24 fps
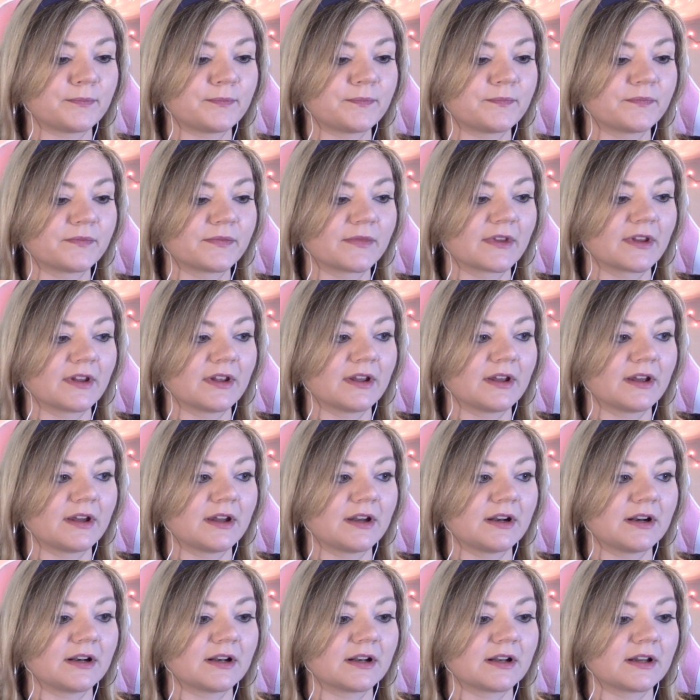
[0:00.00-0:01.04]

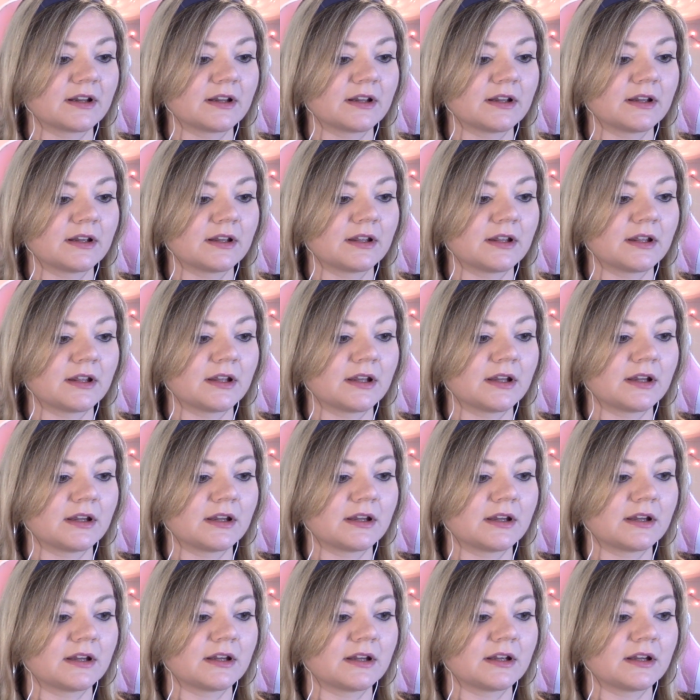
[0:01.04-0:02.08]

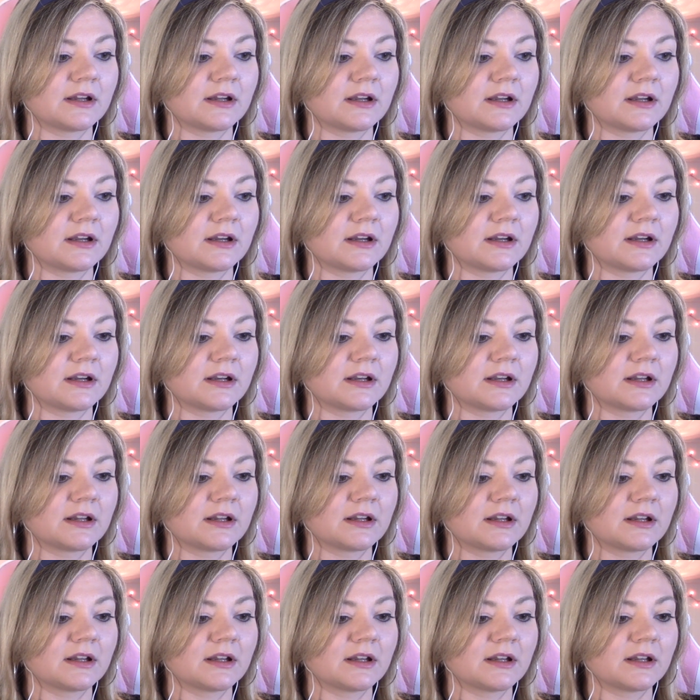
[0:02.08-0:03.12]

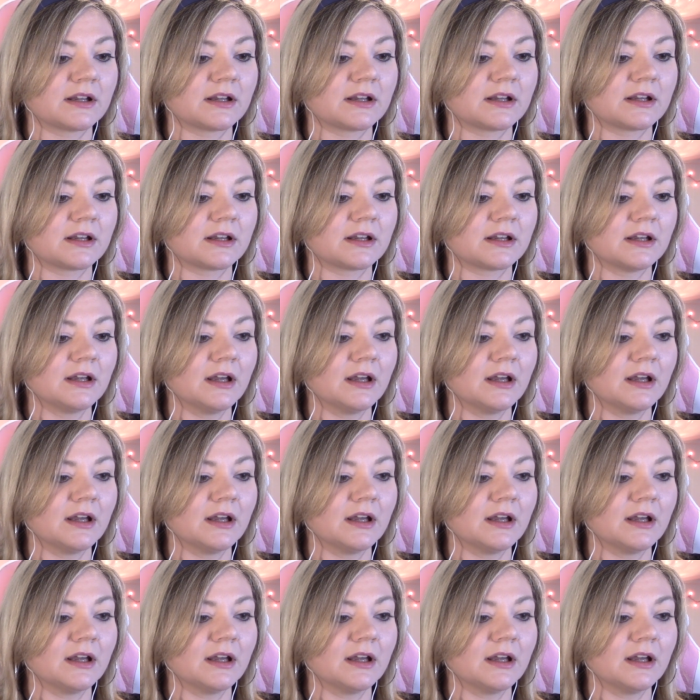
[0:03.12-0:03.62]
Nobody speaks.